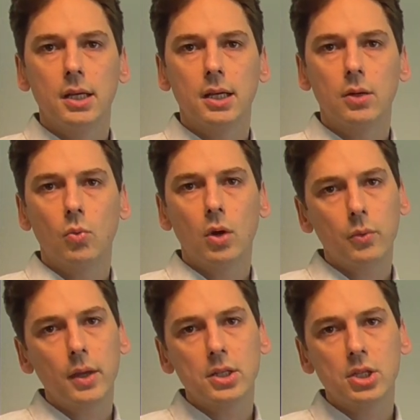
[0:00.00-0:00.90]
And
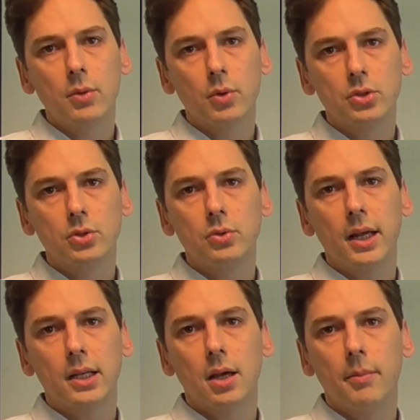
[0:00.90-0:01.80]
what we actually want to do
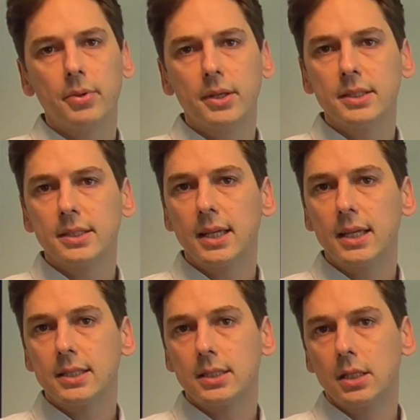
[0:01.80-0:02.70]
at companies
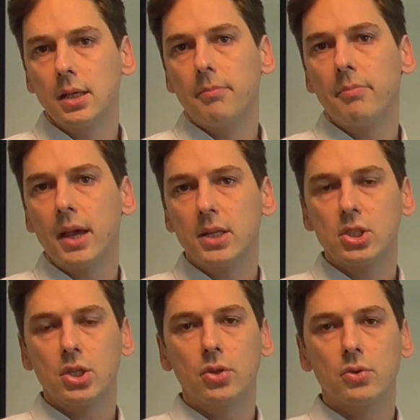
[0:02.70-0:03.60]
is
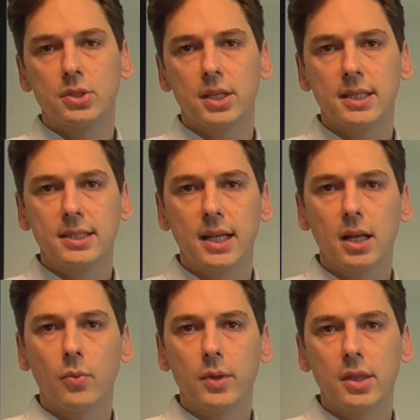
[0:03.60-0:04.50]
match your sales
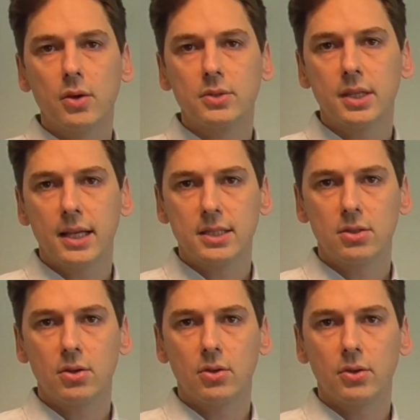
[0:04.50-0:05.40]
data with those
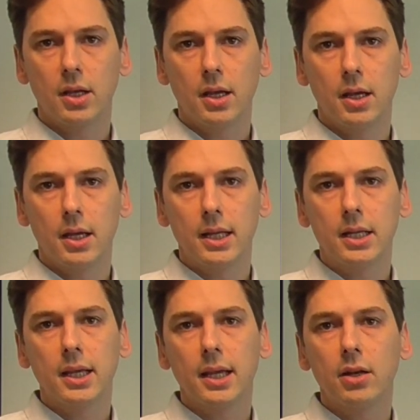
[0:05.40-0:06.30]
external
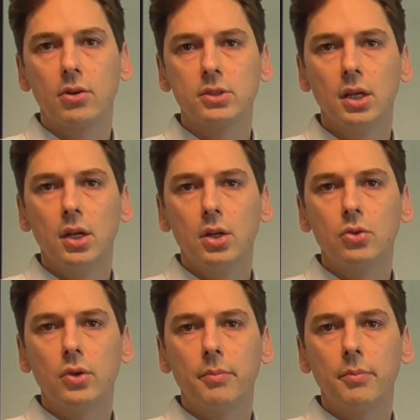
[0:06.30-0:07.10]
indicators to